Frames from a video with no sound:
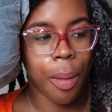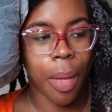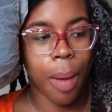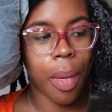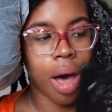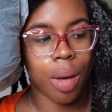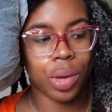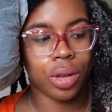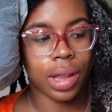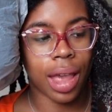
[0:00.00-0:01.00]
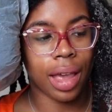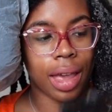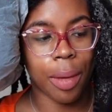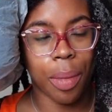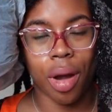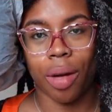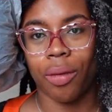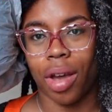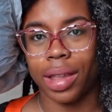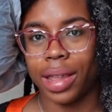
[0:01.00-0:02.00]
My mom used to get perm
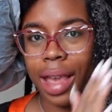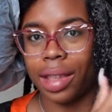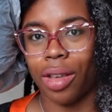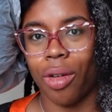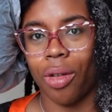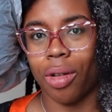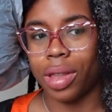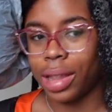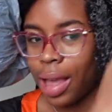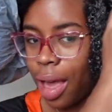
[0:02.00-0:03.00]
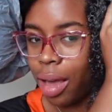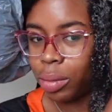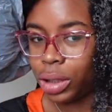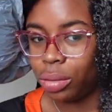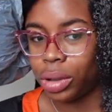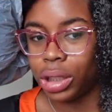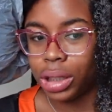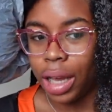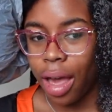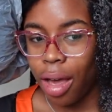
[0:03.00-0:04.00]
rod sets all the time. She would
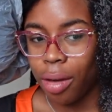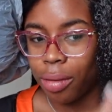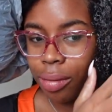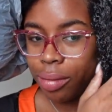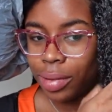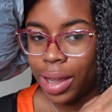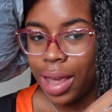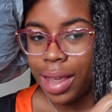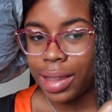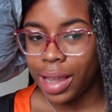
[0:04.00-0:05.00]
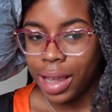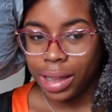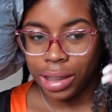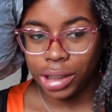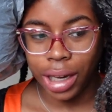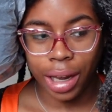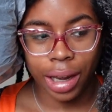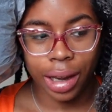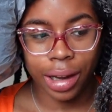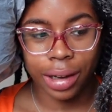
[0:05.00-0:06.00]
just go sit in the
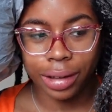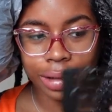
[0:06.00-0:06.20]
chair